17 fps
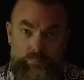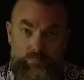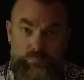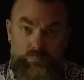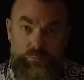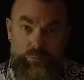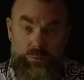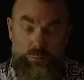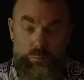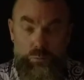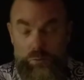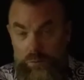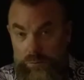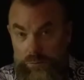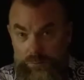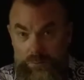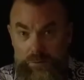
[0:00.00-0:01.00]
for the
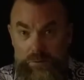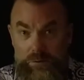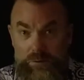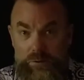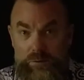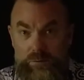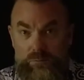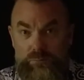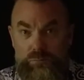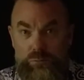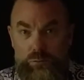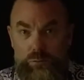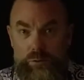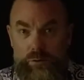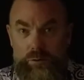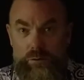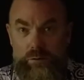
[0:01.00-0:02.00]
world,
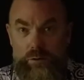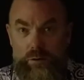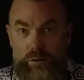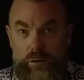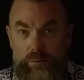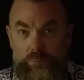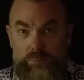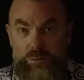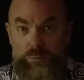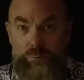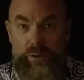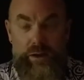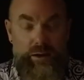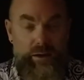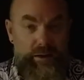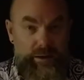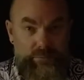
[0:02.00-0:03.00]
for
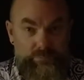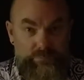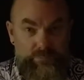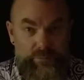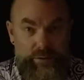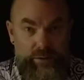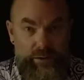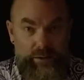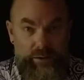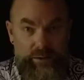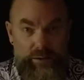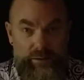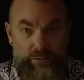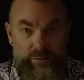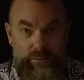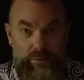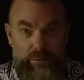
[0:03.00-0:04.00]
humanity,
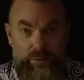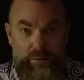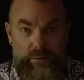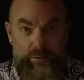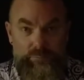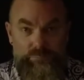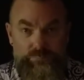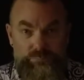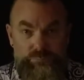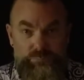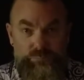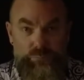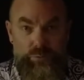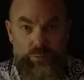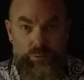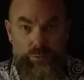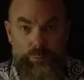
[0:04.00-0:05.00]
and
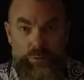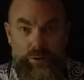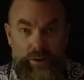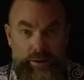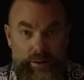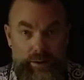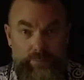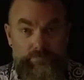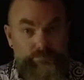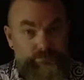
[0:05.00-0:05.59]
for the planet.